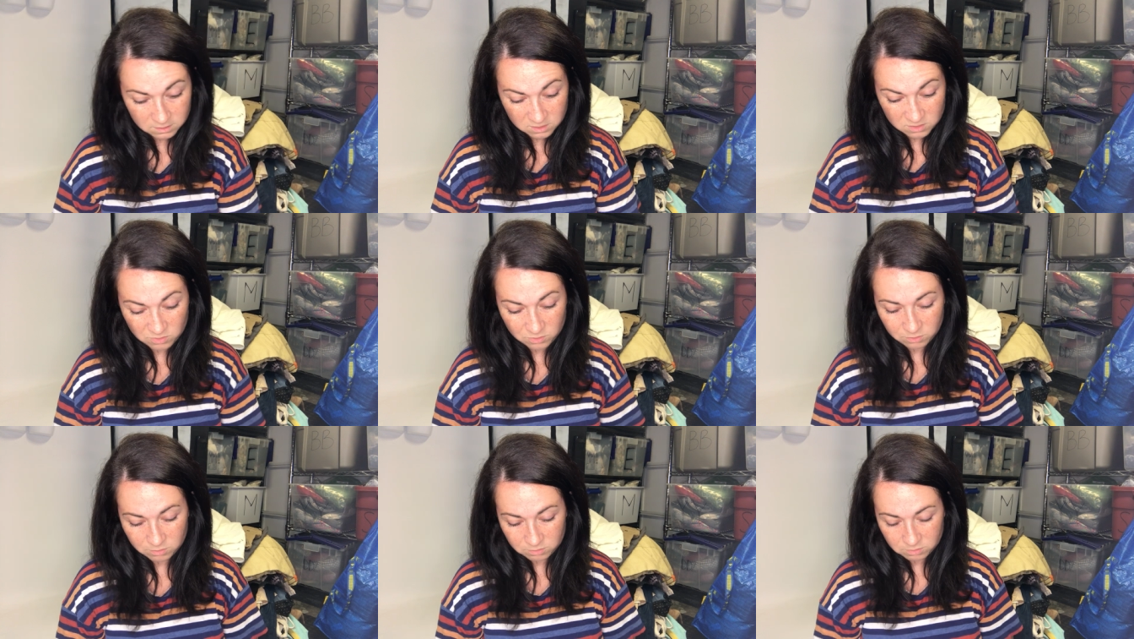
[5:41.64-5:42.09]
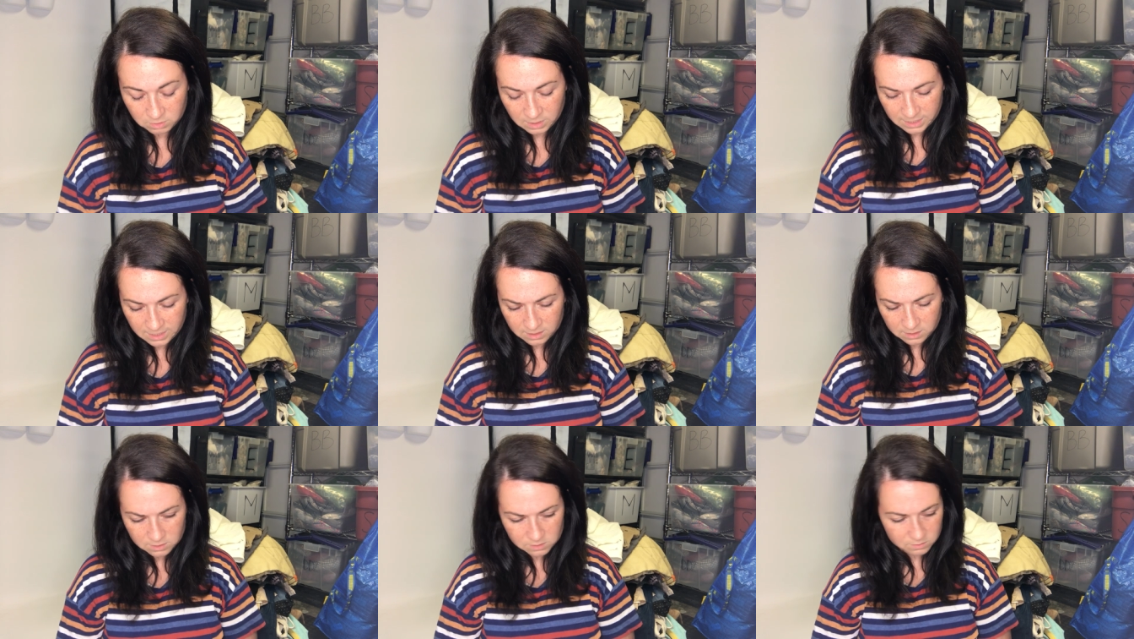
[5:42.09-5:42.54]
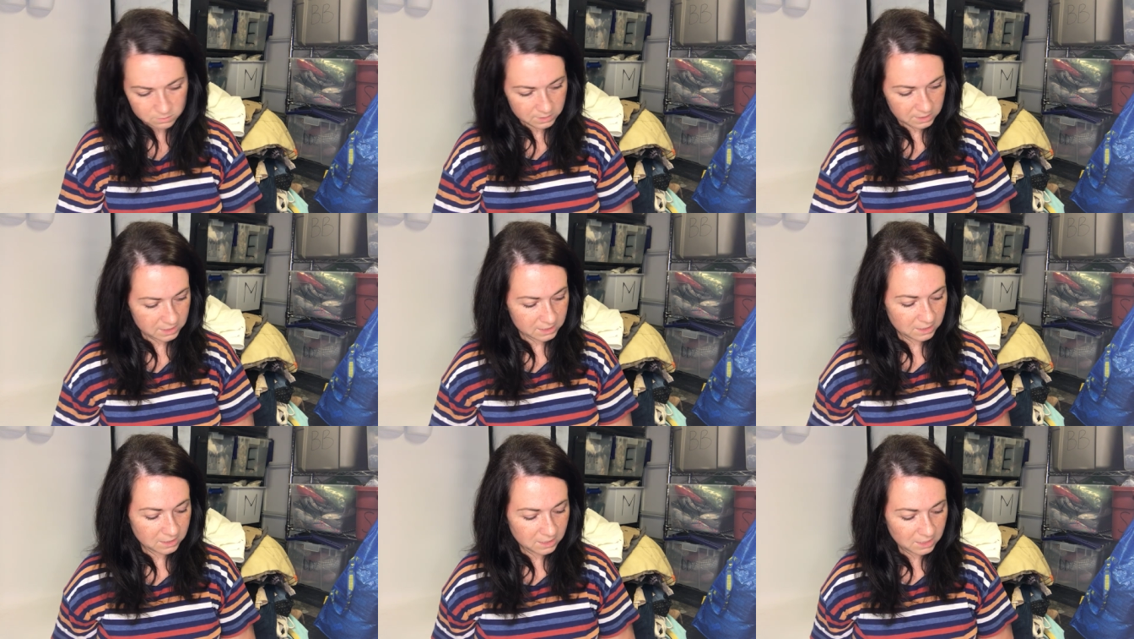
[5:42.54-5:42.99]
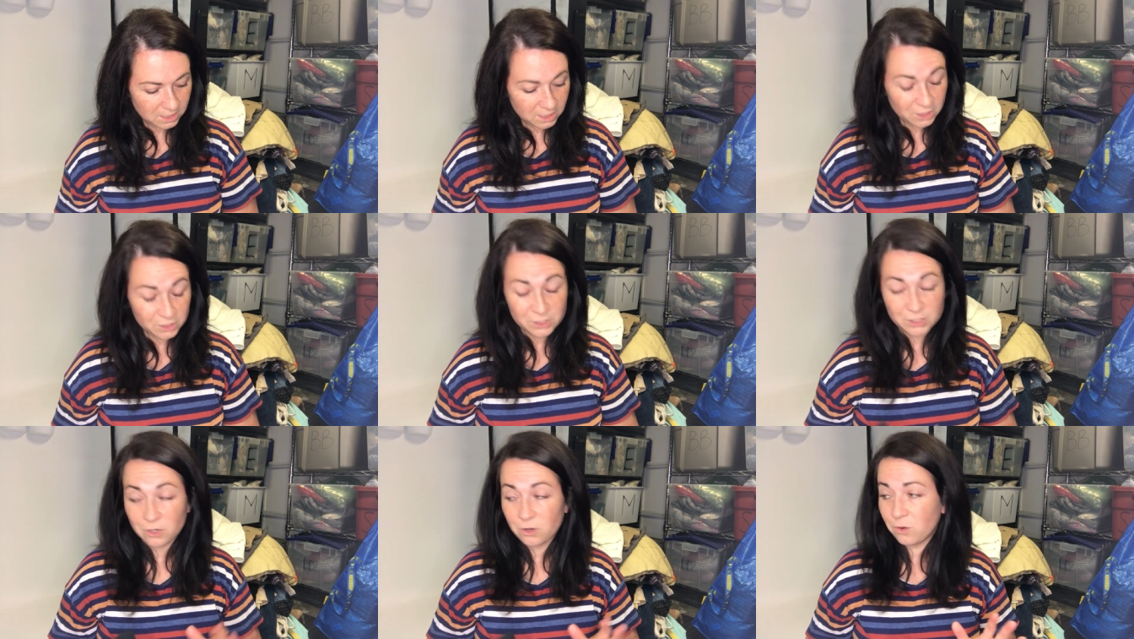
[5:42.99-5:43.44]
Oh, I think this was,
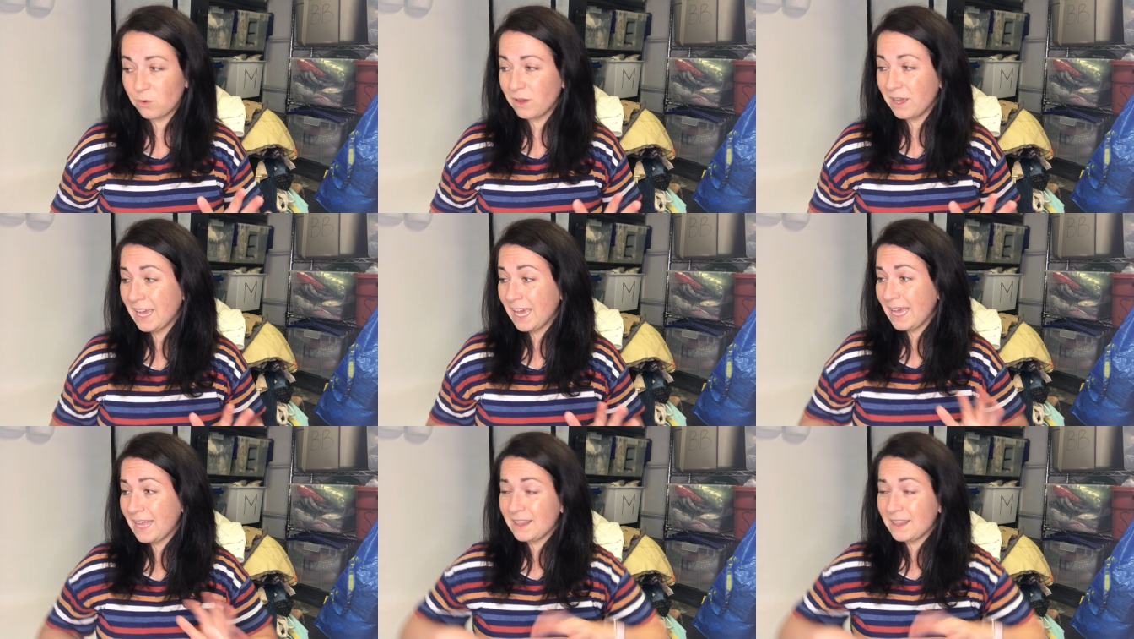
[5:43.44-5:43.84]
so